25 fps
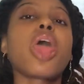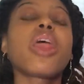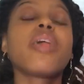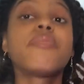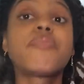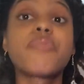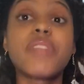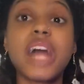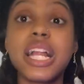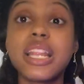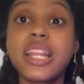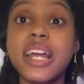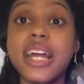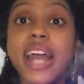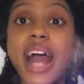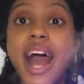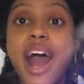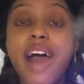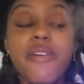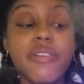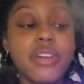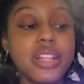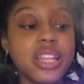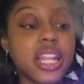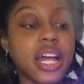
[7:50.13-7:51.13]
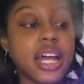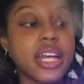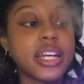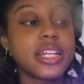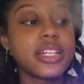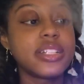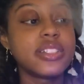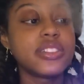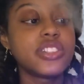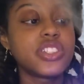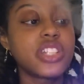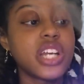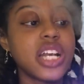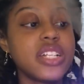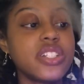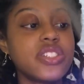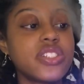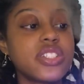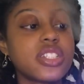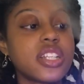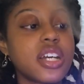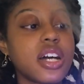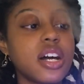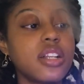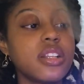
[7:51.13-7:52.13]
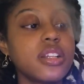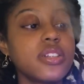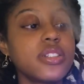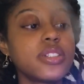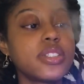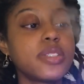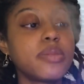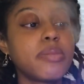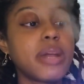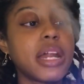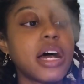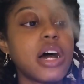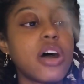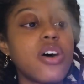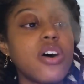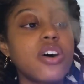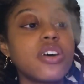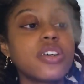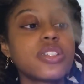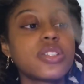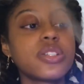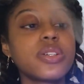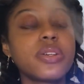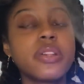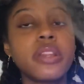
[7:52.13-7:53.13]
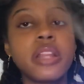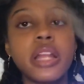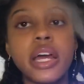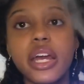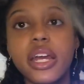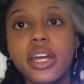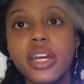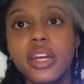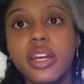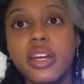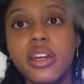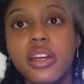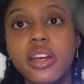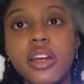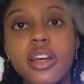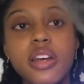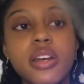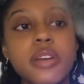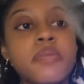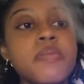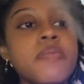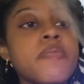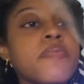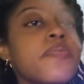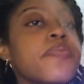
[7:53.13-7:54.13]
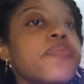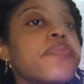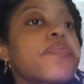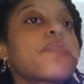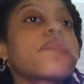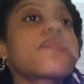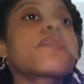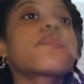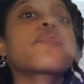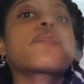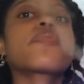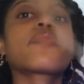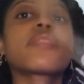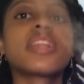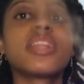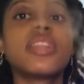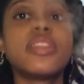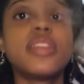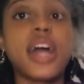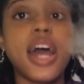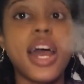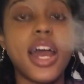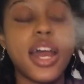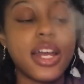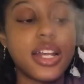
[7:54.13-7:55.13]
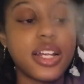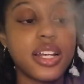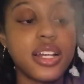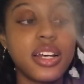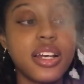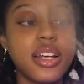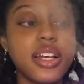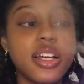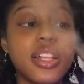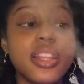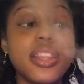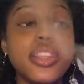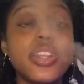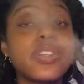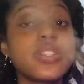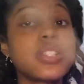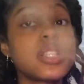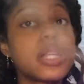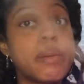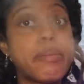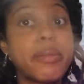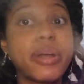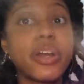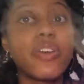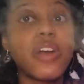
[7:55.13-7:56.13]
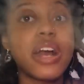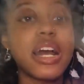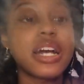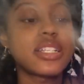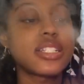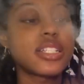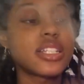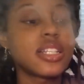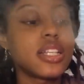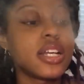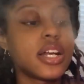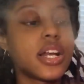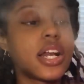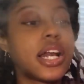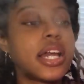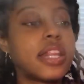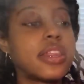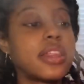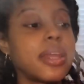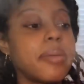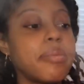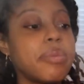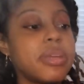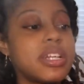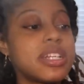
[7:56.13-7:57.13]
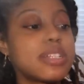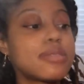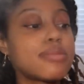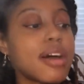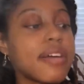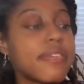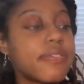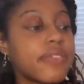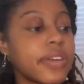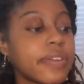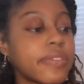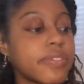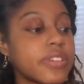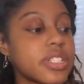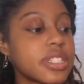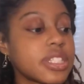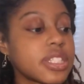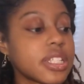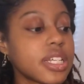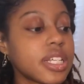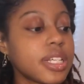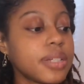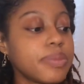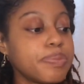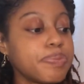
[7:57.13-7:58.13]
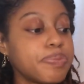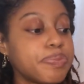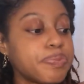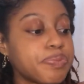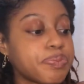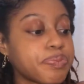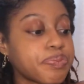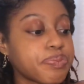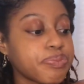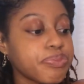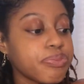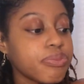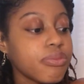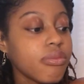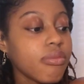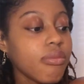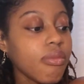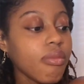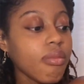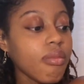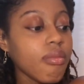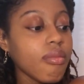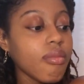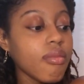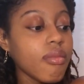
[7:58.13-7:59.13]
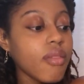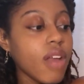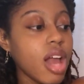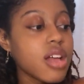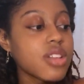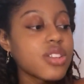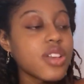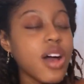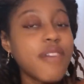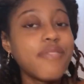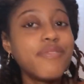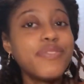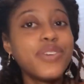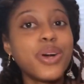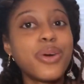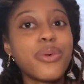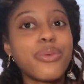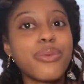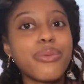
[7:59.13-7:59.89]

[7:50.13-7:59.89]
I like how it like changes colors, but I also like that there's lemongrass in there, and lemon is my favorite scent. So I'm feeling